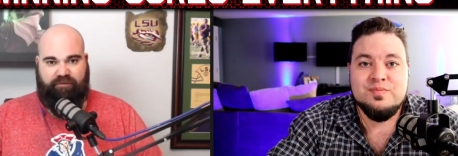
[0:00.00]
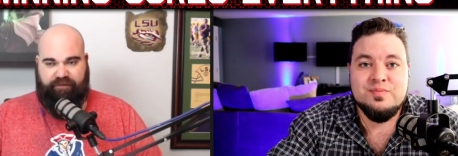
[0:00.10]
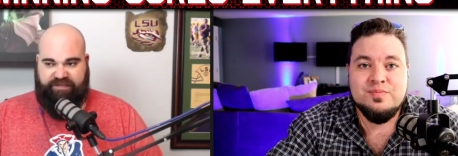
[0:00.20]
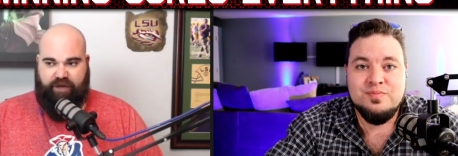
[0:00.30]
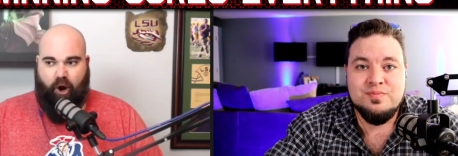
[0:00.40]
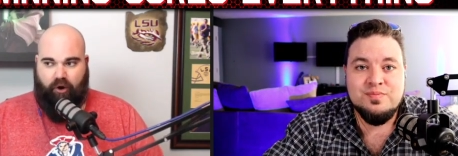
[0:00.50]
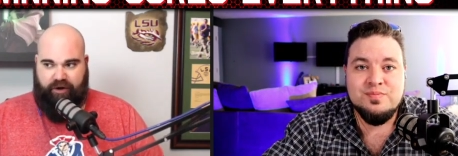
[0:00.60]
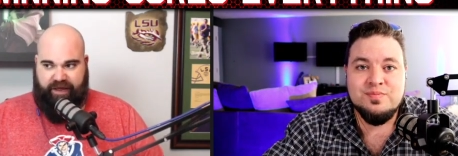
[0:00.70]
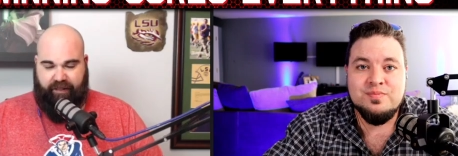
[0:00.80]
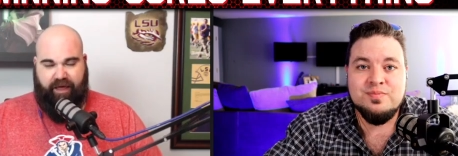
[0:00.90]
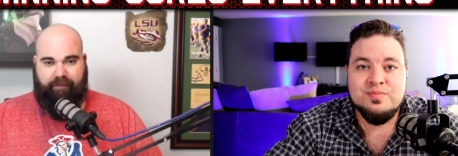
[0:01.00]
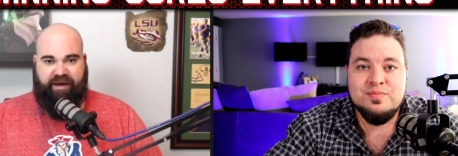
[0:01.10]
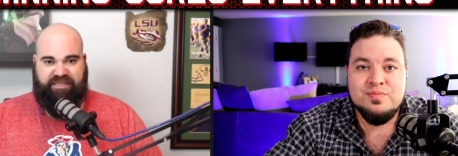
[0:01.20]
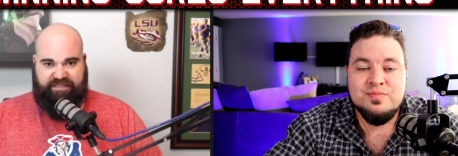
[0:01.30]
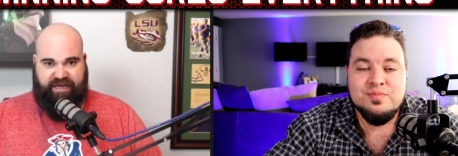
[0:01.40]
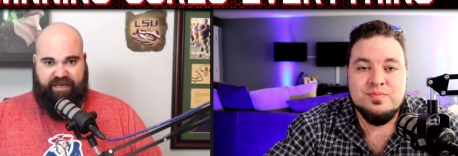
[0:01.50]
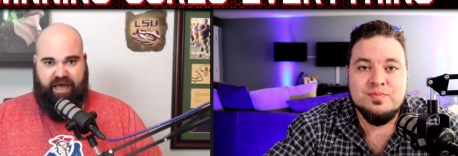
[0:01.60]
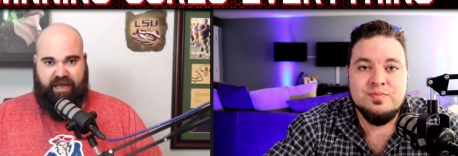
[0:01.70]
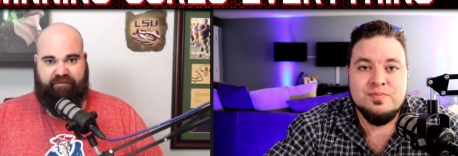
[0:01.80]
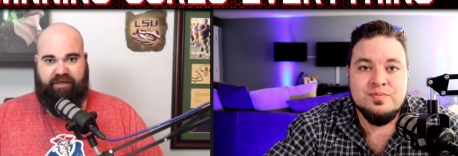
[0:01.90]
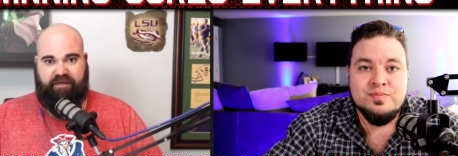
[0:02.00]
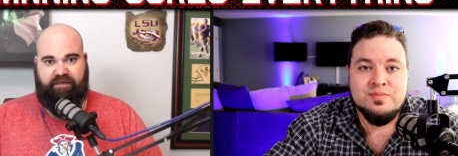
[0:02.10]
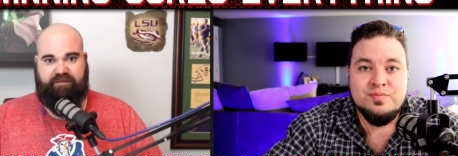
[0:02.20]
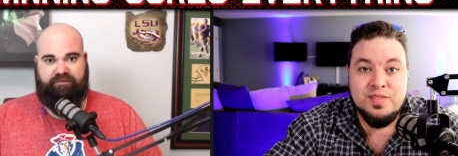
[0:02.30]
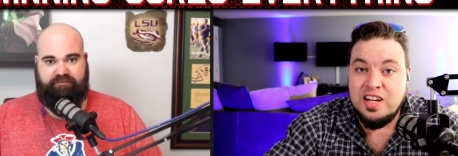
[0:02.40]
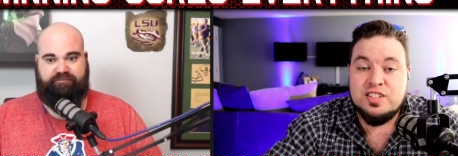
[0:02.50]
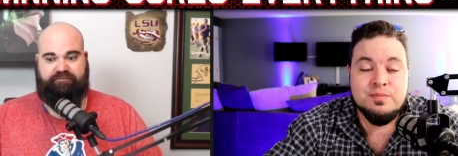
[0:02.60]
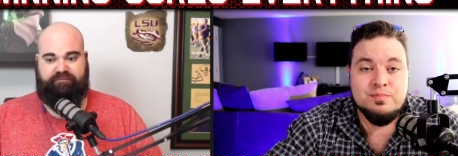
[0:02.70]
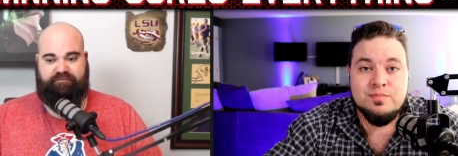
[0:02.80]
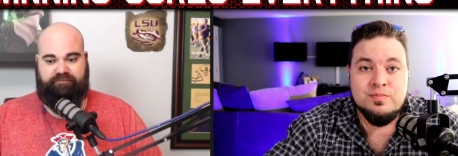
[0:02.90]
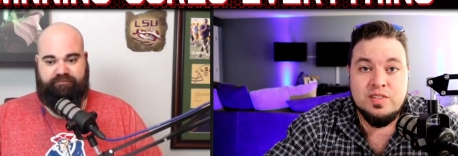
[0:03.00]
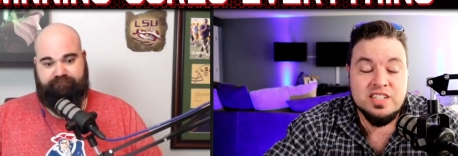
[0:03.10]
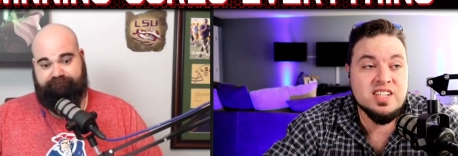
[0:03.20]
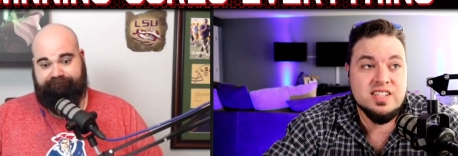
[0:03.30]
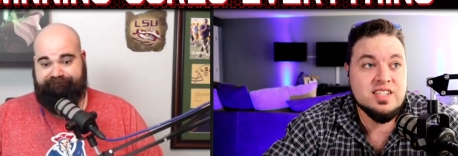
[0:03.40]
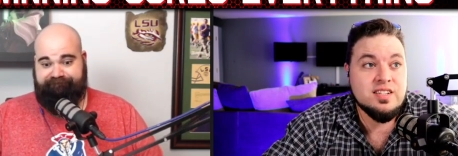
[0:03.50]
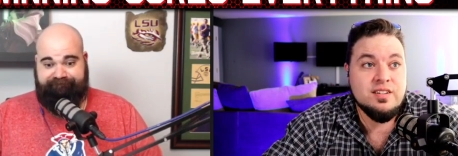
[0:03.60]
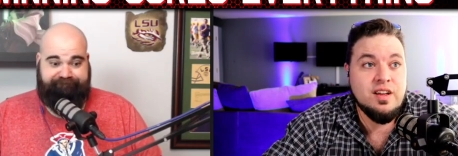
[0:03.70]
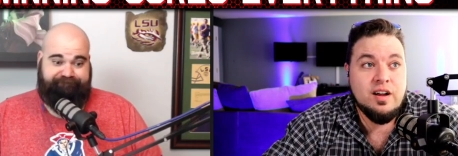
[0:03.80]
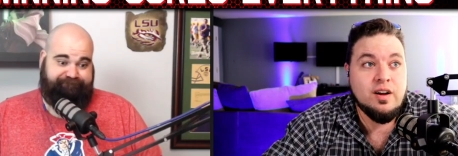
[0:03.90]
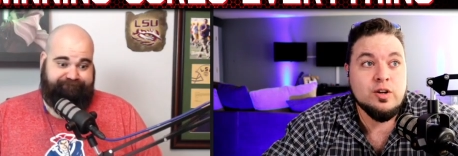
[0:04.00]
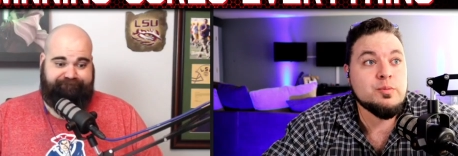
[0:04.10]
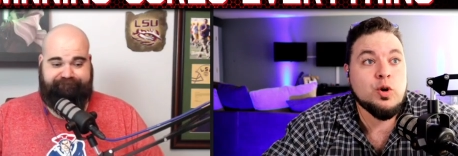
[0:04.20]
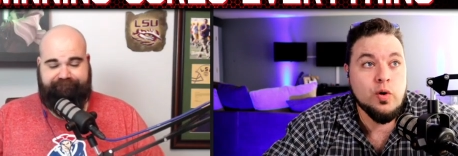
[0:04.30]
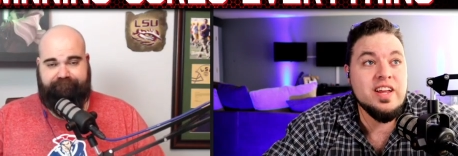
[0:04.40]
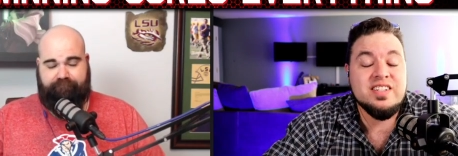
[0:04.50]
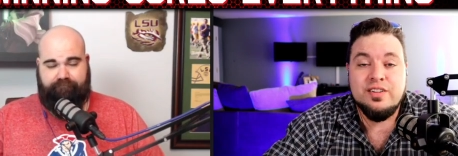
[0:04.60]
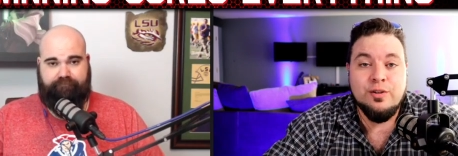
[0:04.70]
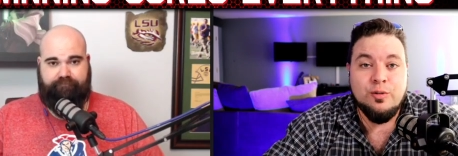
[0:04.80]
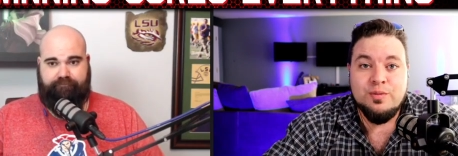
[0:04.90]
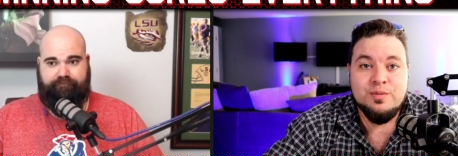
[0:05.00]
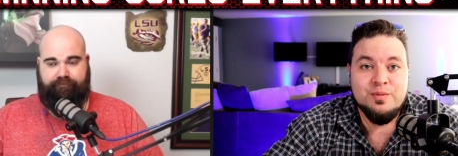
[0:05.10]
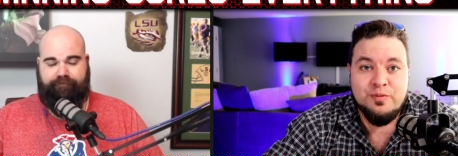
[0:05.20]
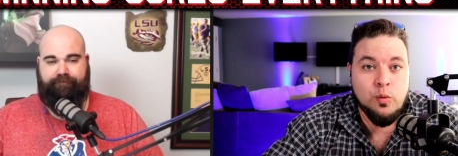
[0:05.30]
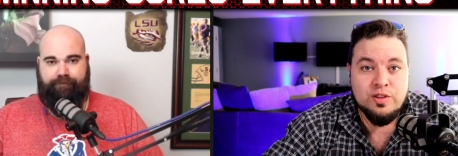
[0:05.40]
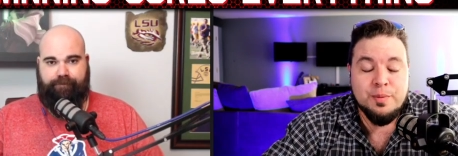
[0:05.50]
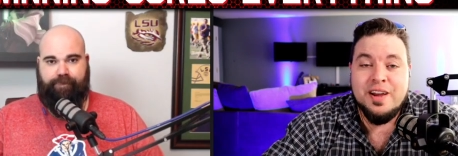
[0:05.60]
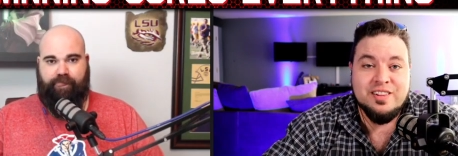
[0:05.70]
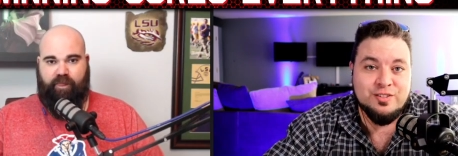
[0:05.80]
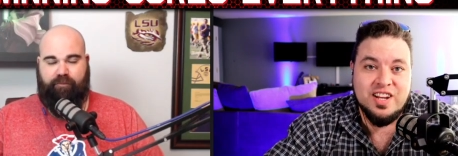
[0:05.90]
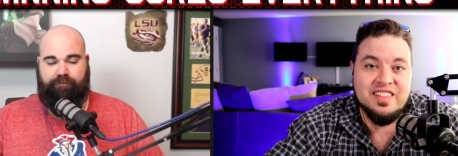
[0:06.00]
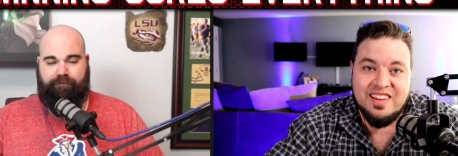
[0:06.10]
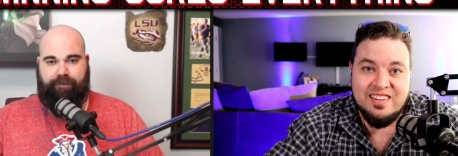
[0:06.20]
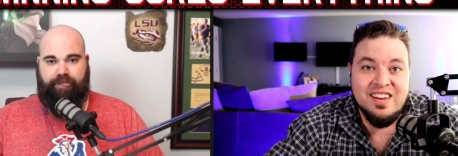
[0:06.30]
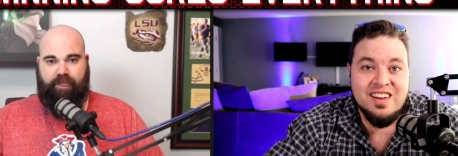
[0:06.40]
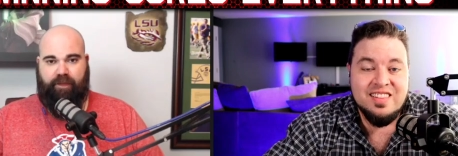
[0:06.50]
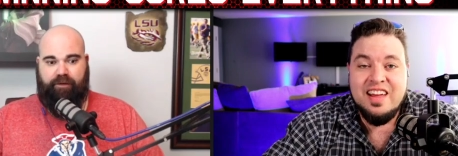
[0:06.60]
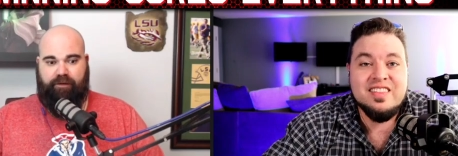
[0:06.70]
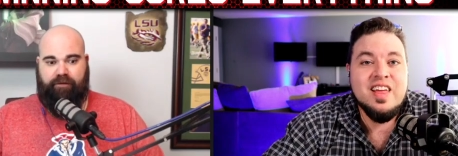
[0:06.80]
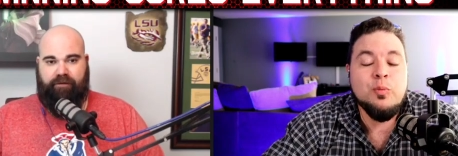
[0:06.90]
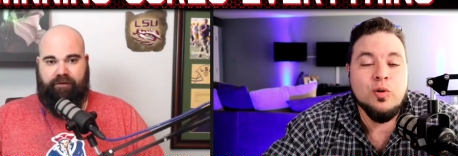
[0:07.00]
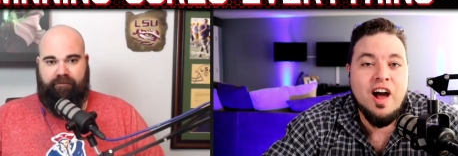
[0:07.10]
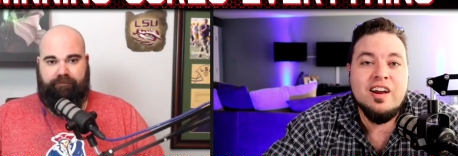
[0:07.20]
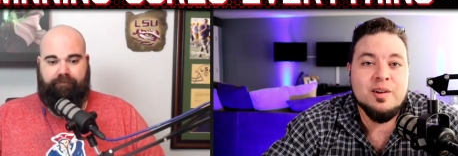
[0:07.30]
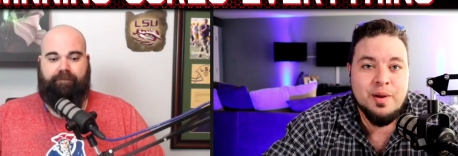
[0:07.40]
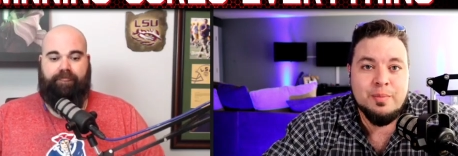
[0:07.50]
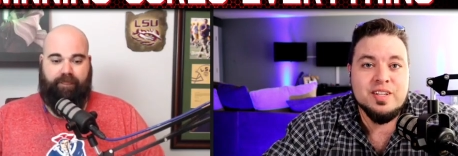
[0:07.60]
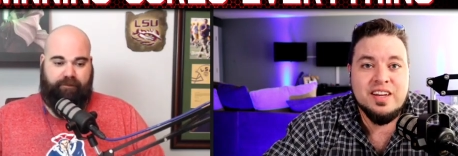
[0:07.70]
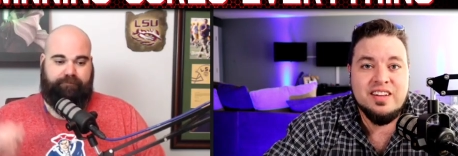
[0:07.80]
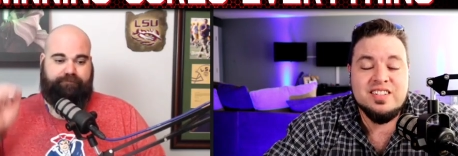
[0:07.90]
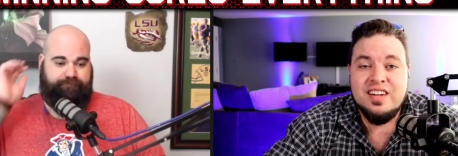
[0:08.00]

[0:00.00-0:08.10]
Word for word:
Speaker 1: that's already had a lot of bites taken out of it.
Speaker 2: Yes, this is a great deal for the Panthers. I think they they were not going to be able to get